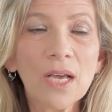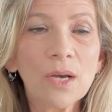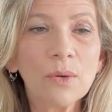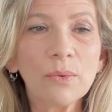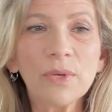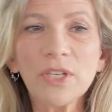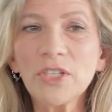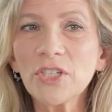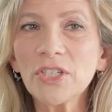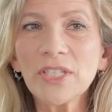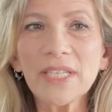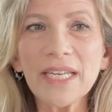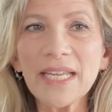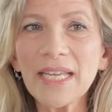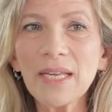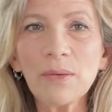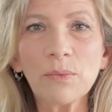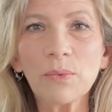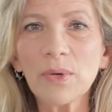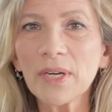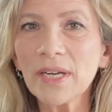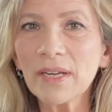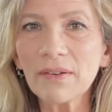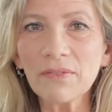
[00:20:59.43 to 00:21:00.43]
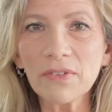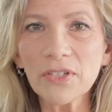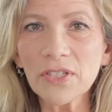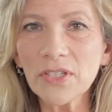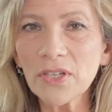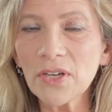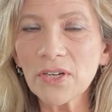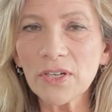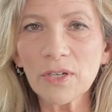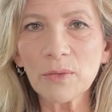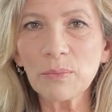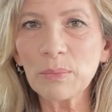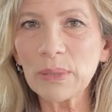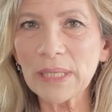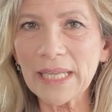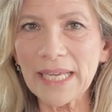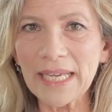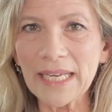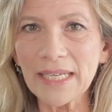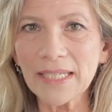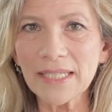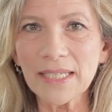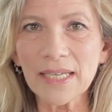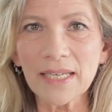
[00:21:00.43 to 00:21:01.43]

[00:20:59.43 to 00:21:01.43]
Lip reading: we just eat whatever's on our plate.